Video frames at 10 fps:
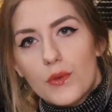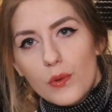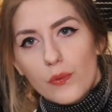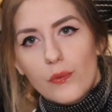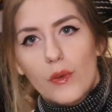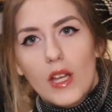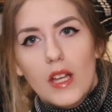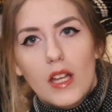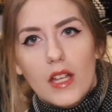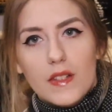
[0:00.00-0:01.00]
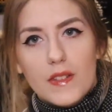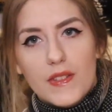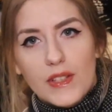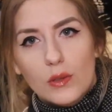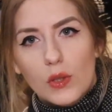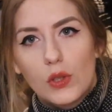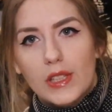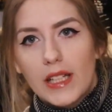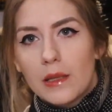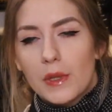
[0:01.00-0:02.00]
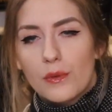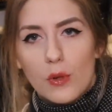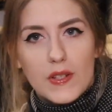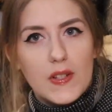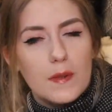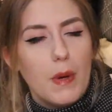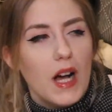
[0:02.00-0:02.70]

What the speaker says: sort of silk looking, but of course it is